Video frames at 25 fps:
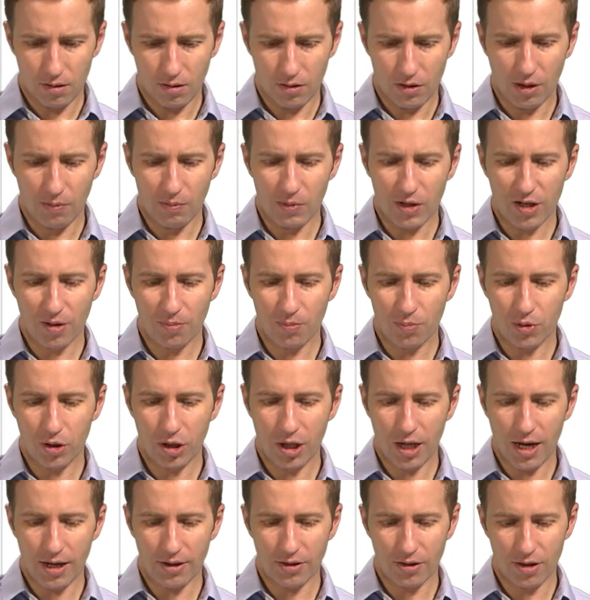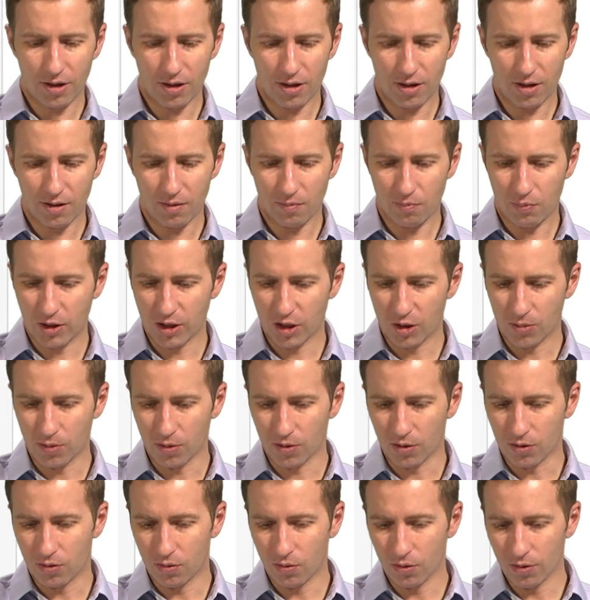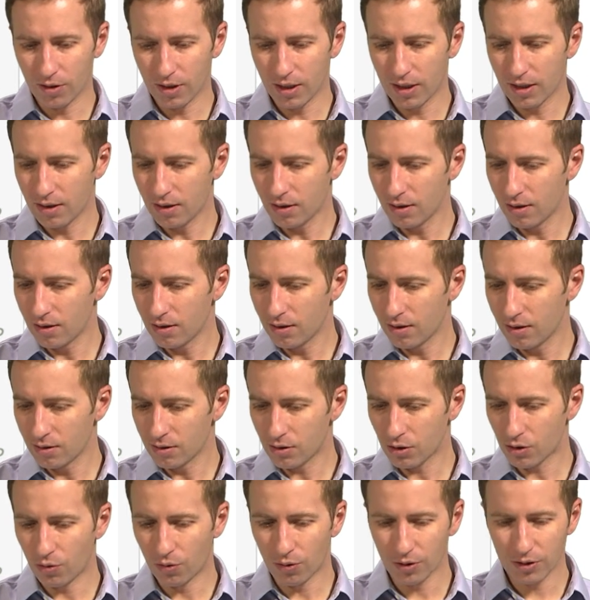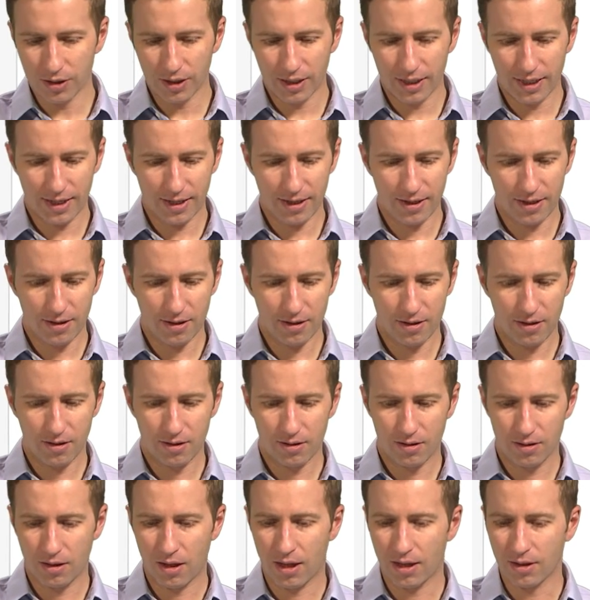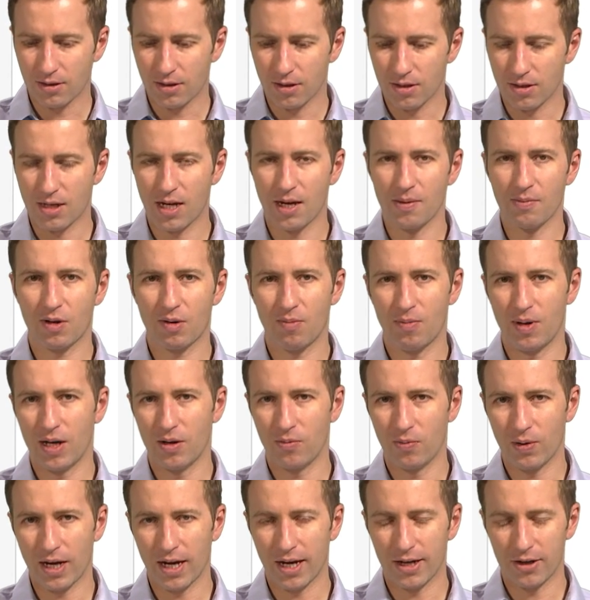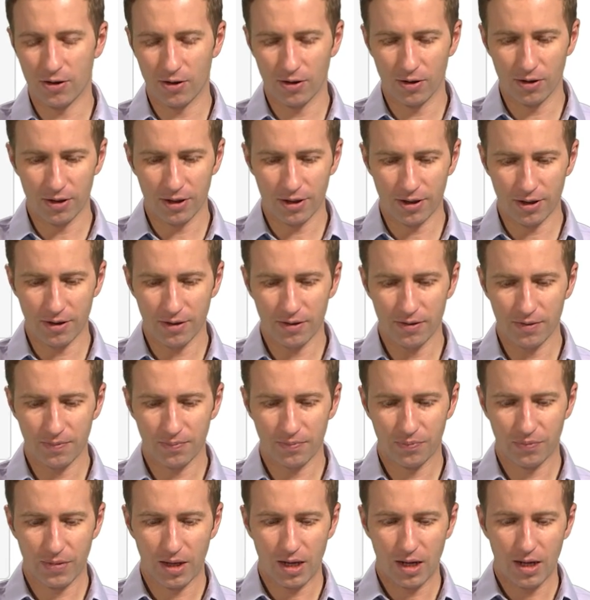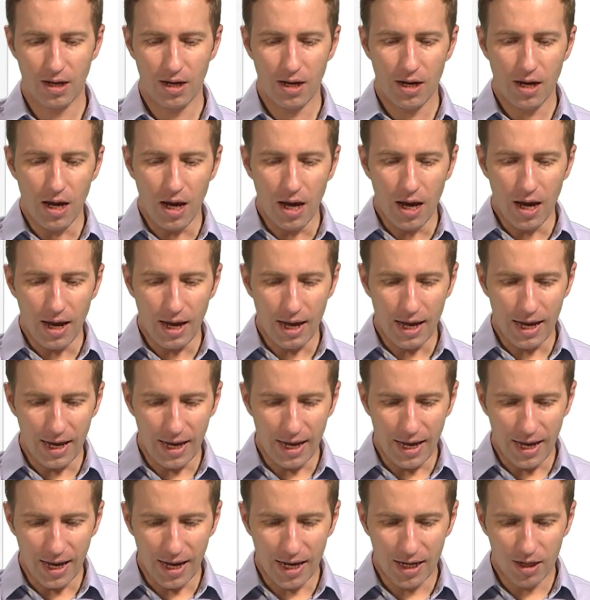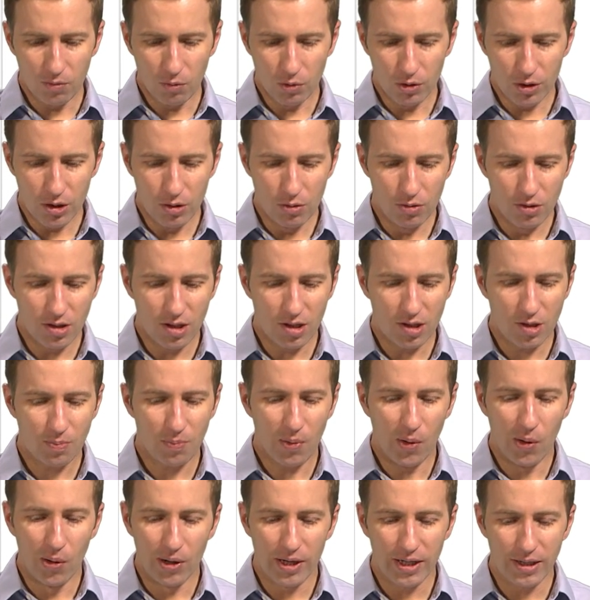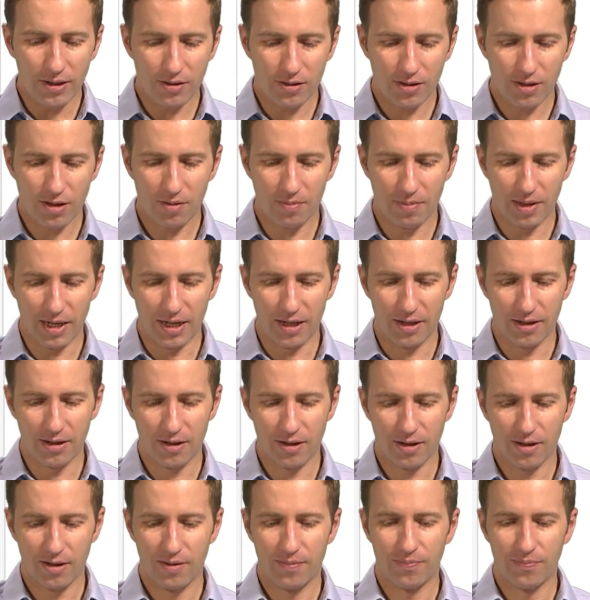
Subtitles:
we can plot the principal coordinate scores again. That's the same command we had earlier. And we'll use this points command